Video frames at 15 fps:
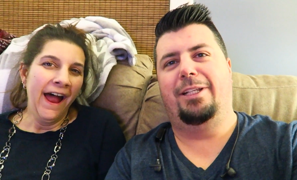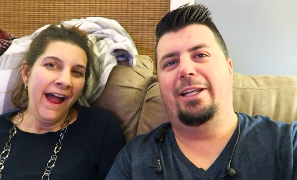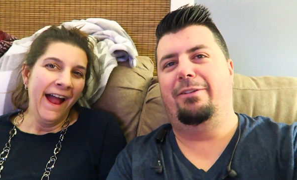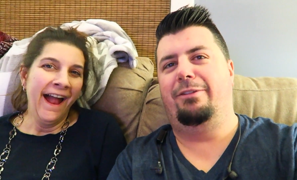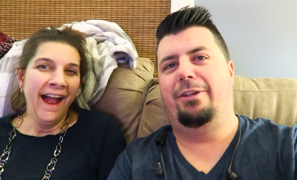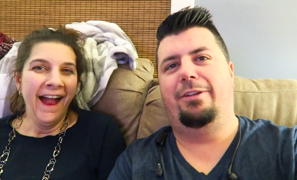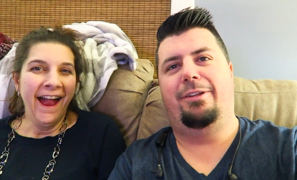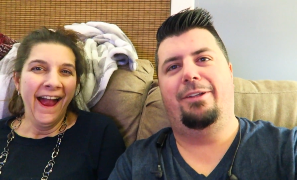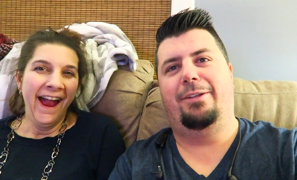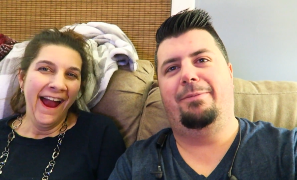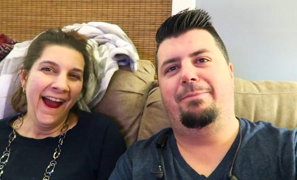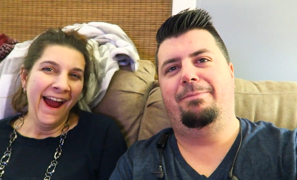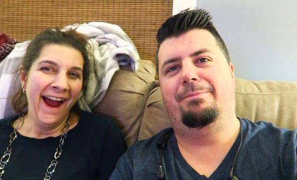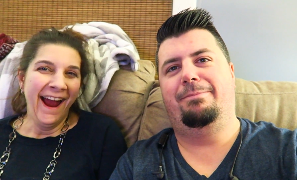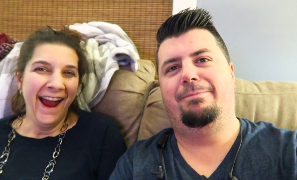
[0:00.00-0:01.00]
Speaker 1: Every time
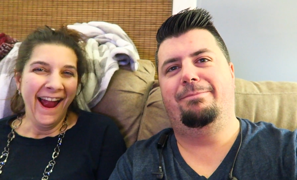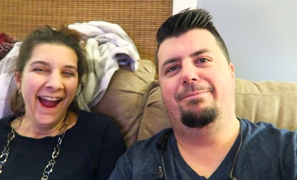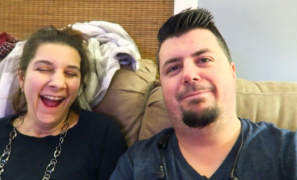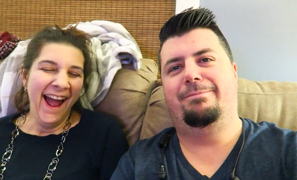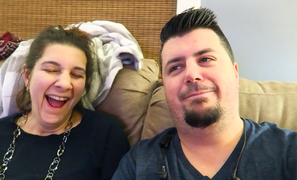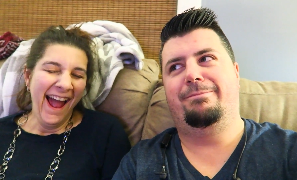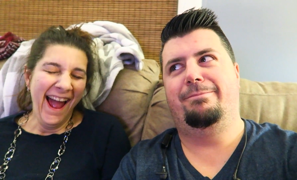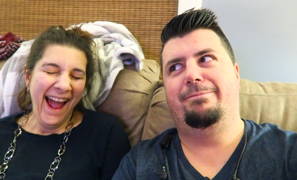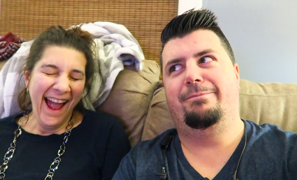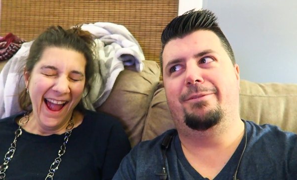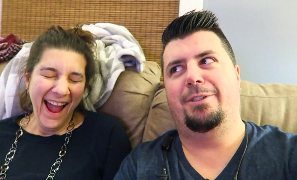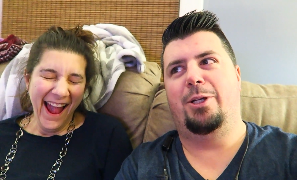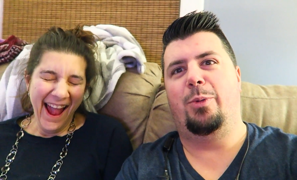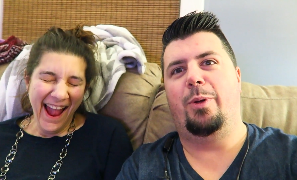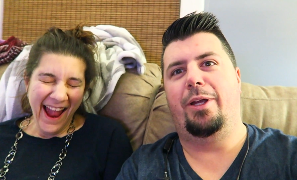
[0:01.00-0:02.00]

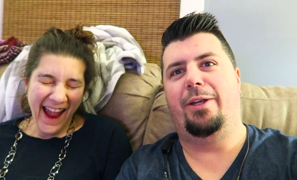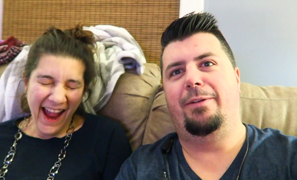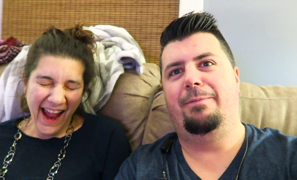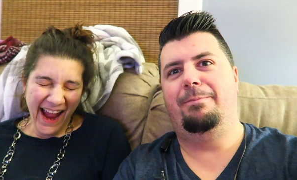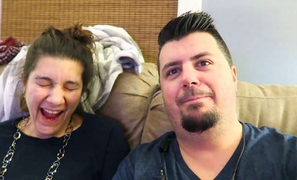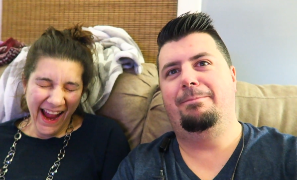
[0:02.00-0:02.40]
I'll wait.